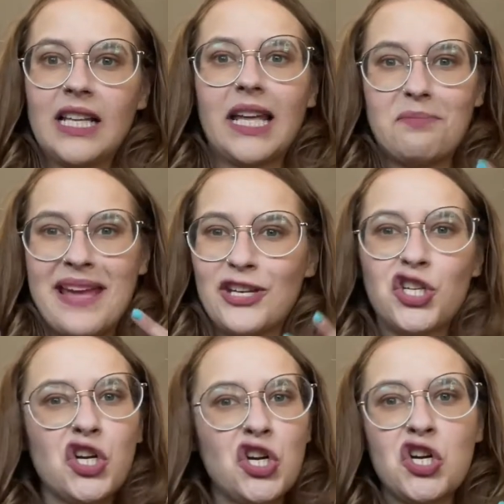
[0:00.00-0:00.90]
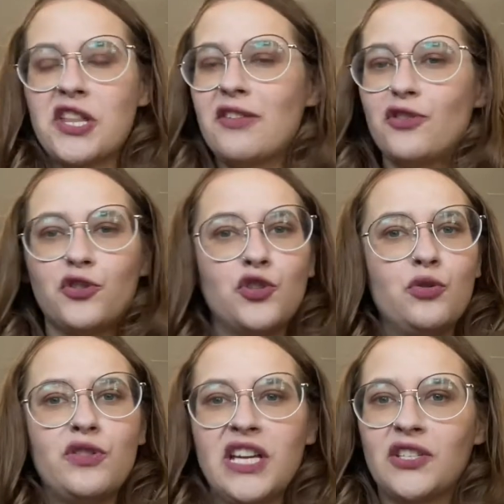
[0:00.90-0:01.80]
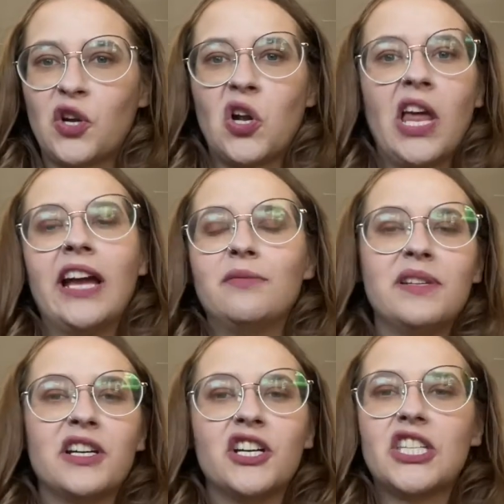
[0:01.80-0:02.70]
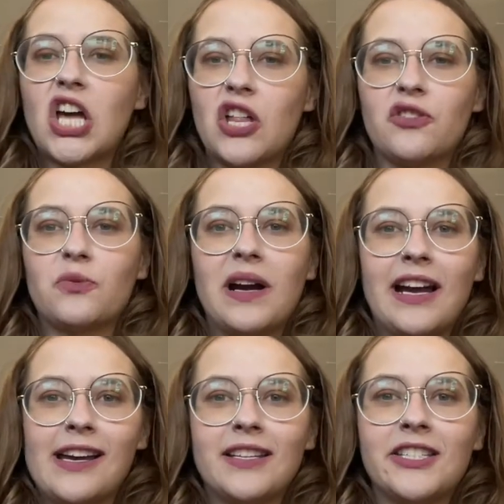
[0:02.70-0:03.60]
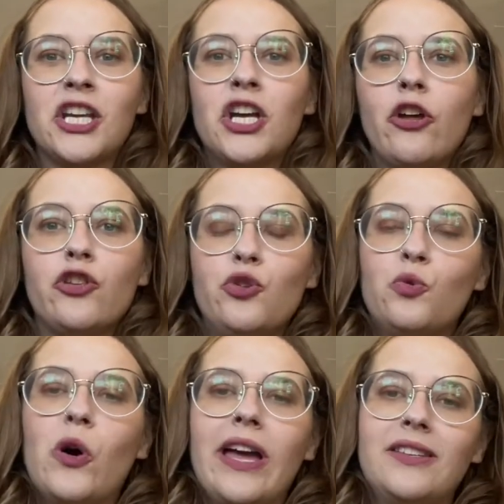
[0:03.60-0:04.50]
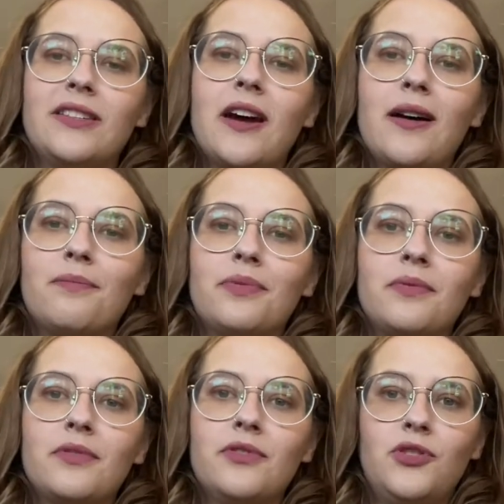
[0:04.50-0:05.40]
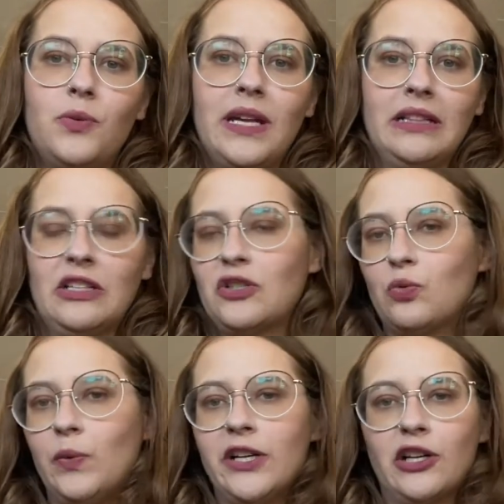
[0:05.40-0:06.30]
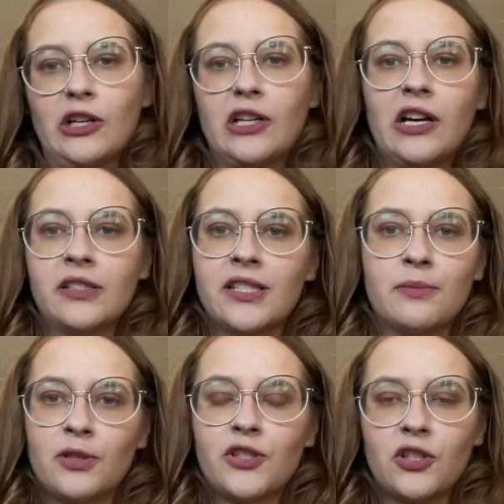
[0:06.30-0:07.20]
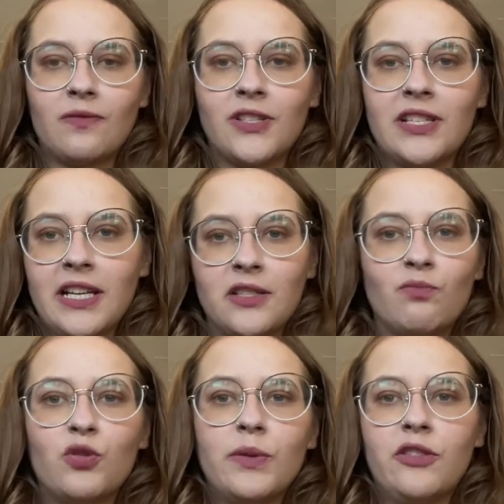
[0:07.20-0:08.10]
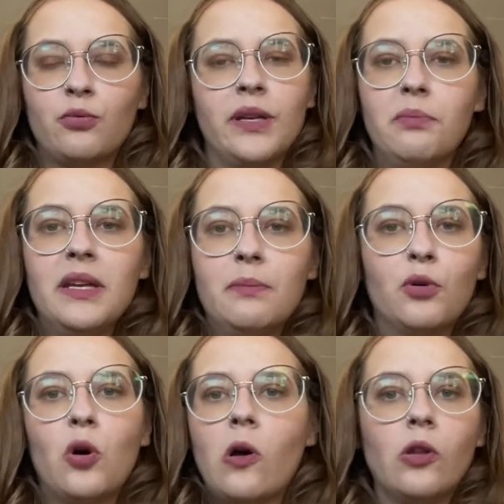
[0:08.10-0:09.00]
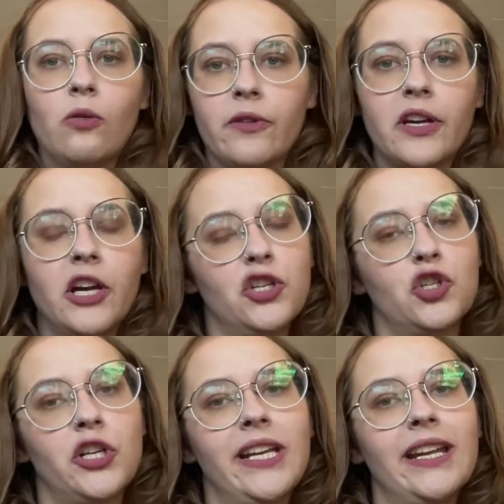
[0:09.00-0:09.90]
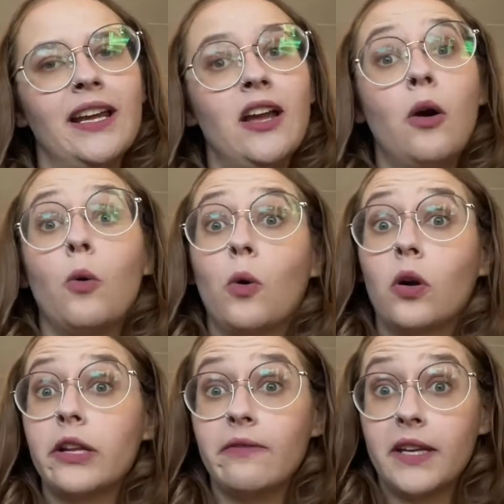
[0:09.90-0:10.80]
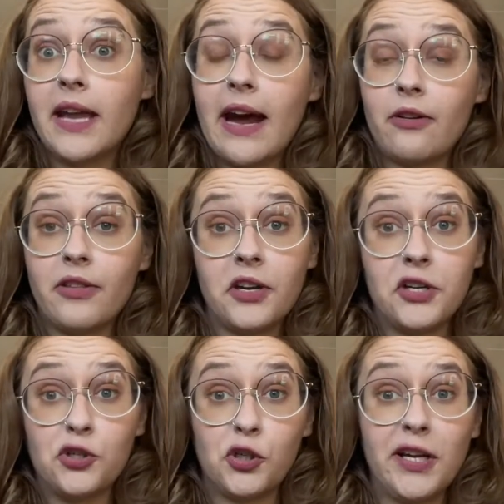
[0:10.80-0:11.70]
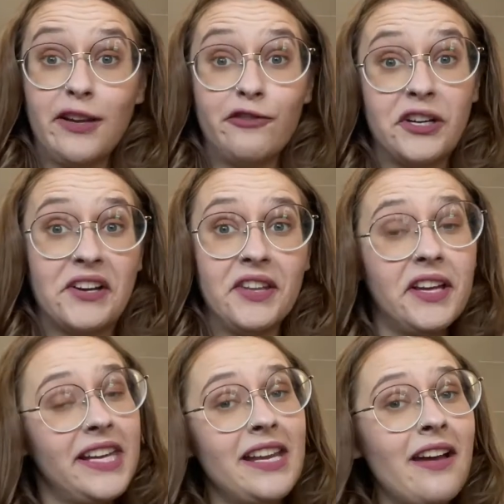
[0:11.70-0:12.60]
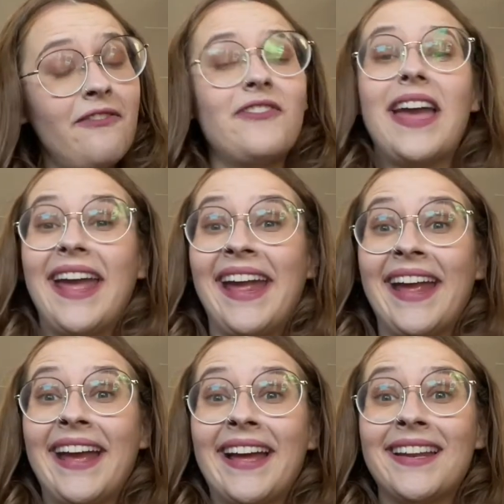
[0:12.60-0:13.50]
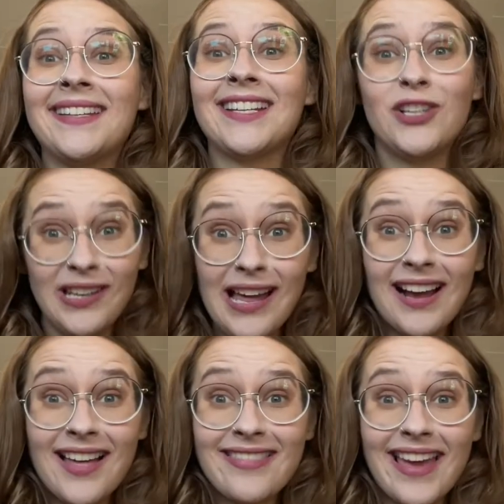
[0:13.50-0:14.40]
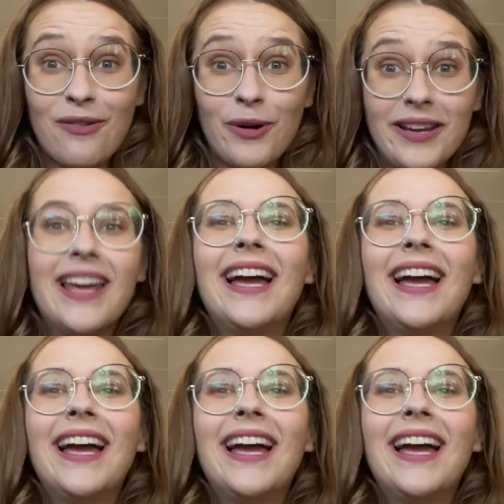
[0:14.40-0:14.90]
Make sure that those 2 things are aligned, because otherwise you will end up doing this weird customer service dance between 3 people all over the country, or even out of the country if you're unlucky enough, and good luck on that one.